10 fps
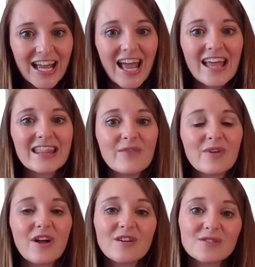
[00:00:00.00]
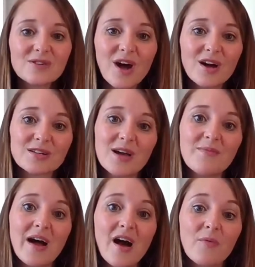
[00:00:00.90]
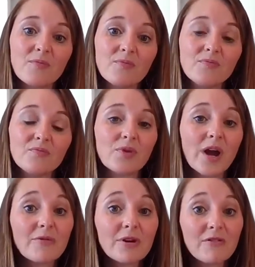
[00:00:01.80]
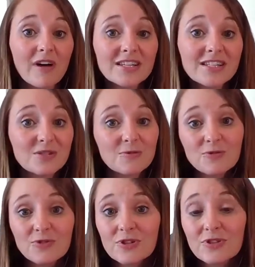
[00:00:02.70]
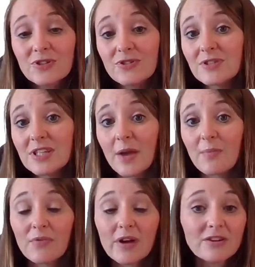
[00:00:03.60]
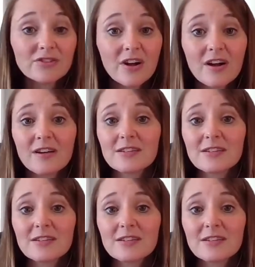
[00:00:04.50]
And then we also talked about prayer requests, tools you can use like prayer jars